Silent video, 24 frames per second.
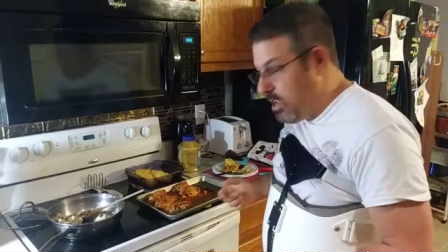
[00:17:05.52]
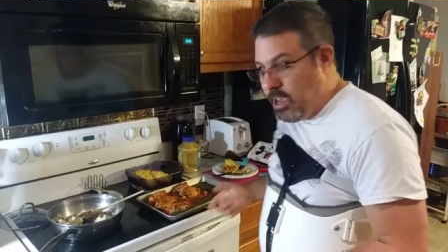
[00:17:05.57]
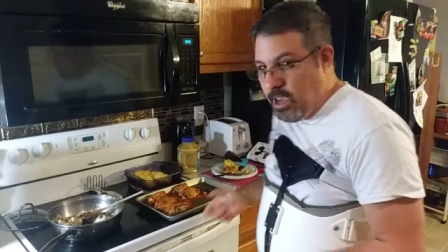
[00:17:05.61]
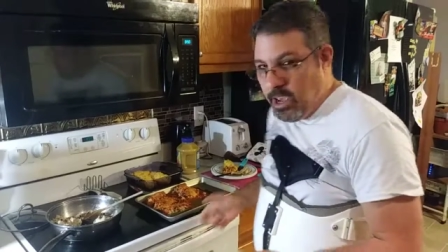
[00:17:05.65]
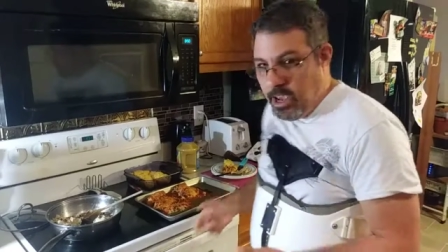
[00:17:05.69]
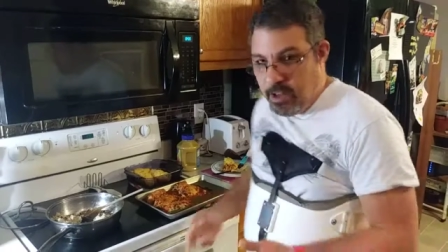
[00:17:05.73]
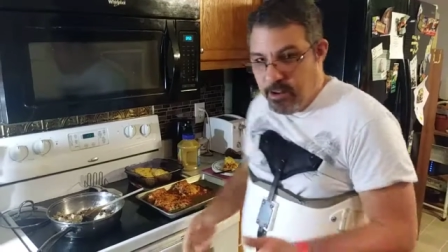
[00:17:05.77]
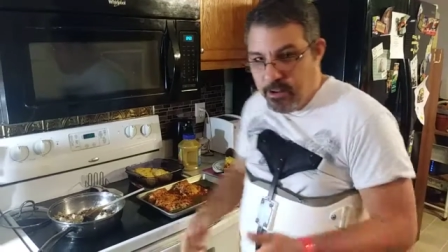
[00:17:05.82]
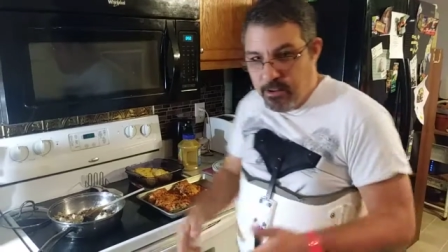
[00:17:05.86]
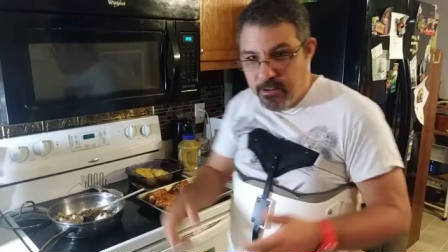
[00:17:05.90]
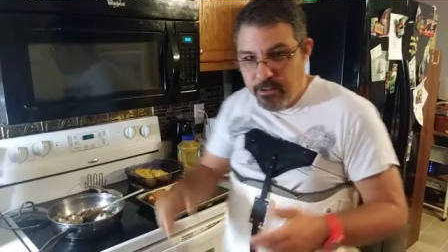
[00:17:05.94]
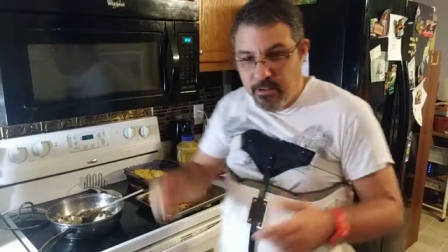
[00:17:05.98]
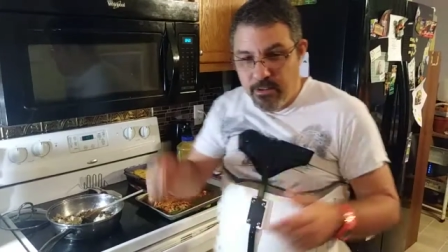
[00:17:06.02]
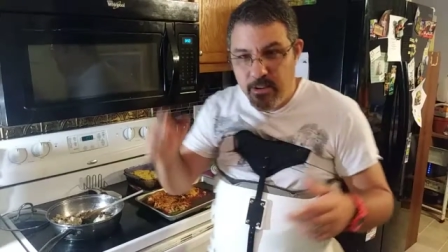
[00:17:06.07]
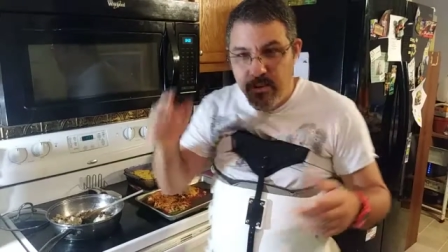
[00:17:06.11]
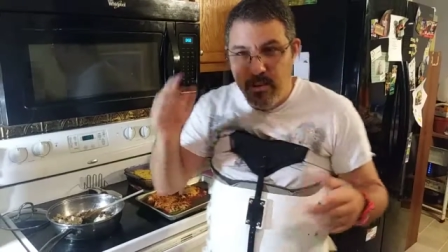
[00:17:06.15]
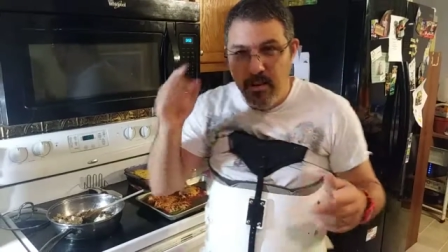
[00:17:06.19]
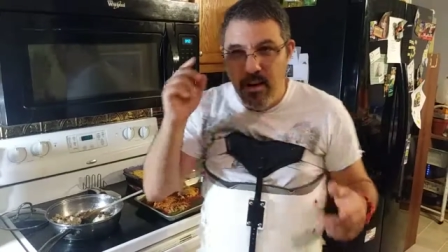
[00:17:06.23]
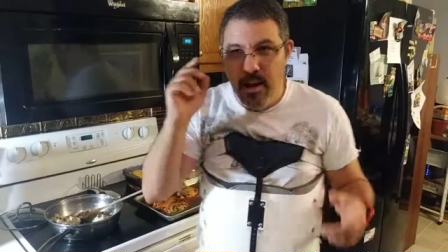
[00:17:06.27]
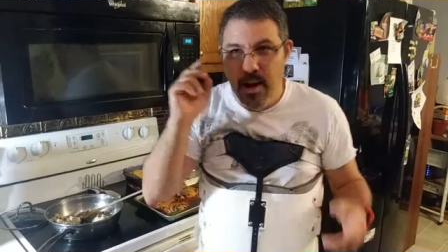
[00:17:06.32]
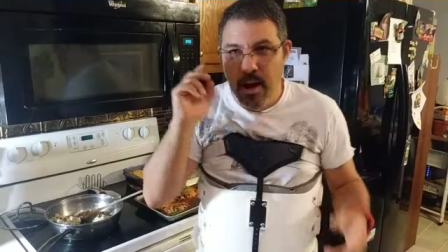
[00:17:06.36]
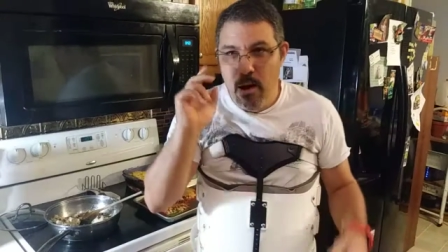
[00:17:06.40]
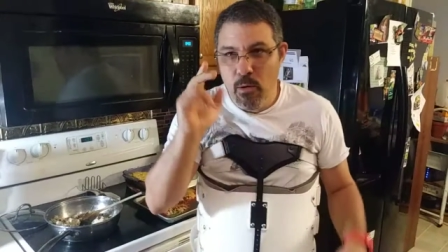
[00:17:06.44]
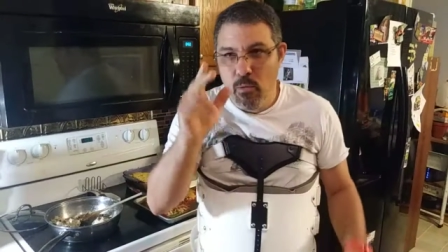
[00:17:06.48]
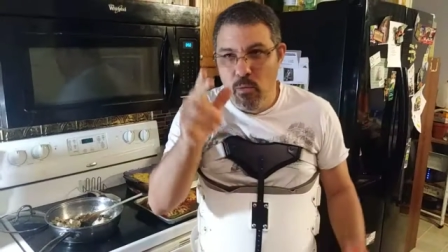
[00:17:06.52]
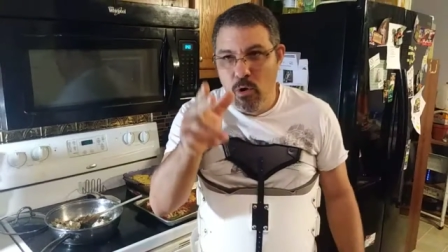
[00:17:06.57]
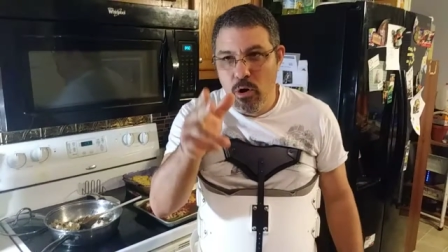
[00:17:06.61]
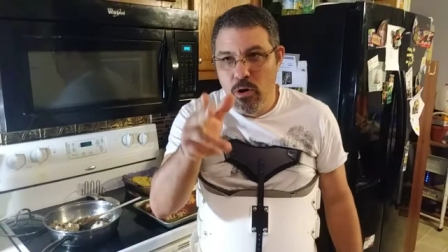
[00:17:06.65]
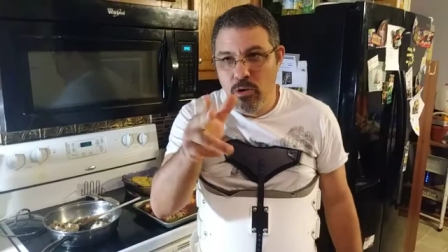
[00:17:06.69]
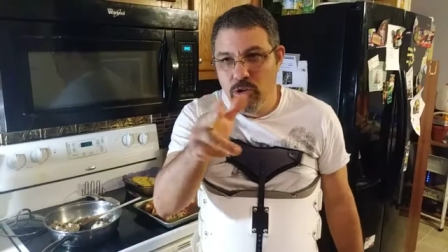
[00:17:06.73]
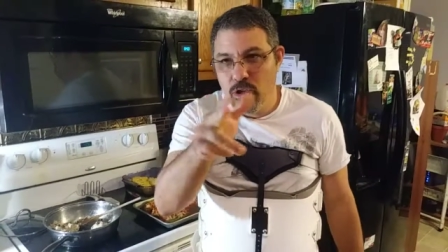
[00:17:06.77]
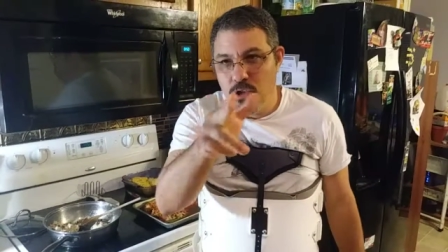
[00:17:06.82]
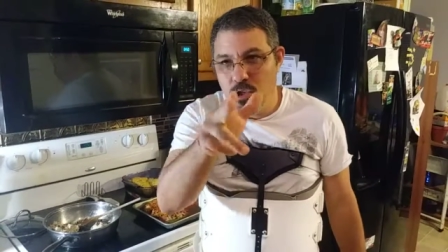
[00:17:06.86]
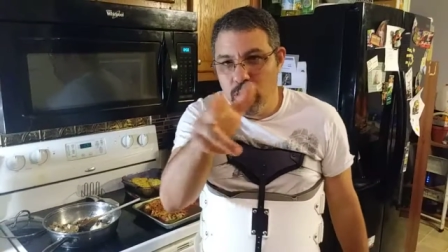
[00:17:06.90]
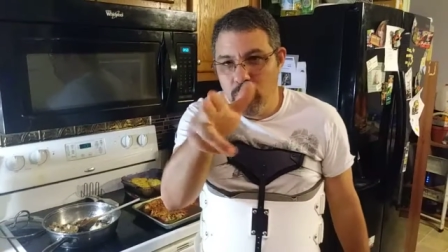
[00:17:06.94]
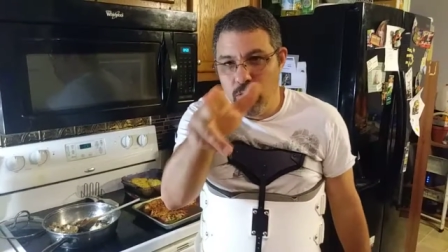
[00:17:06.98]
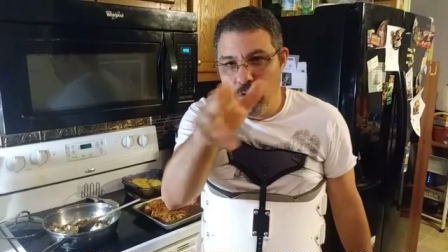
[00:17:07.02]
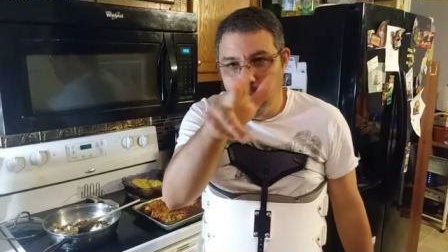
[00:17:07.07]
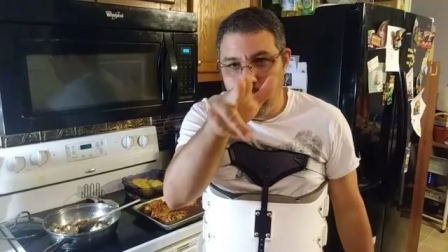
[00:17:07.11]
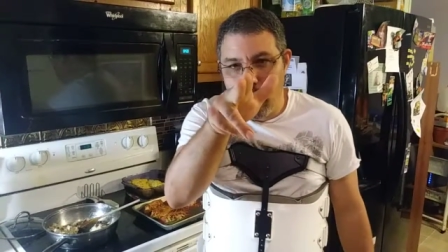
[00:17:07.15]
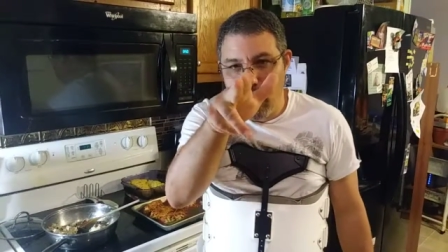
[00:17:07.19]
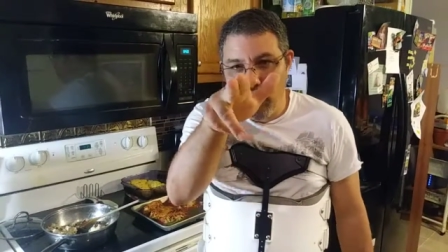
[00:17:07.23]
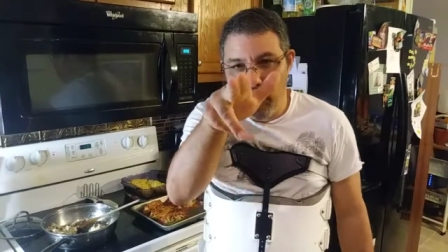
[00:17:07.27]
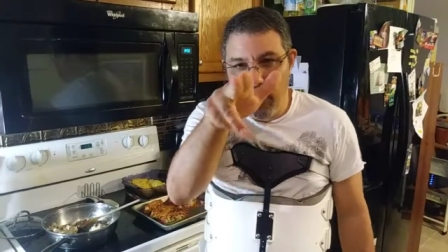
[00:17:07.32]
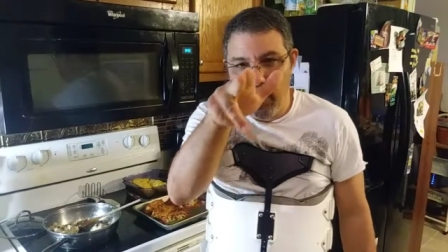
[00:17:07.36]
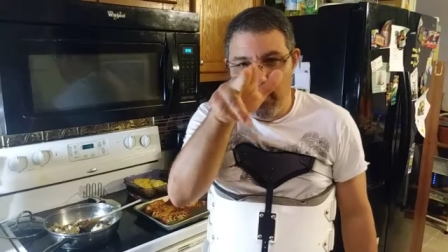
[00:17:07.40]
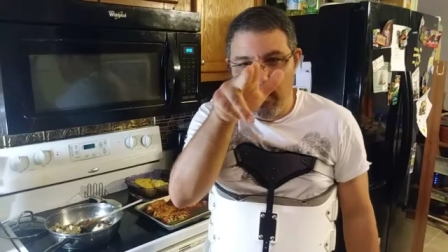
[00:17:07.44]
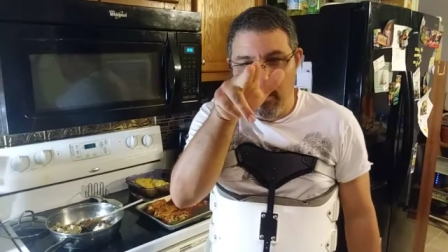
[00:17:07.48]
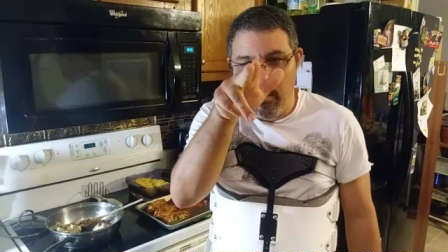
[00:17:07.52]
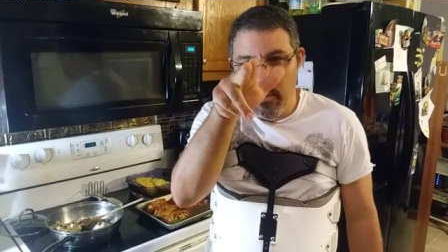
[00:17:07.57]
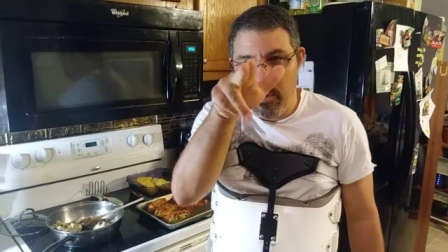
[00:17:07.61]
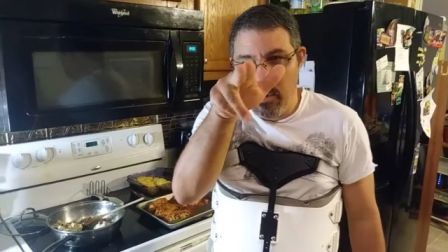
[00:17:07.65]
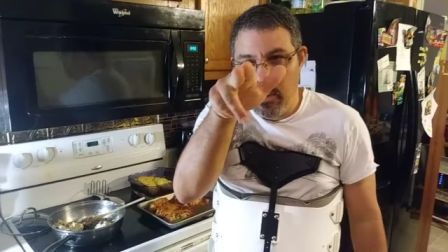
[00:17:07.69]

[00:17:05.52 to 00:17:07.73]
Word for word: And I want you to go be the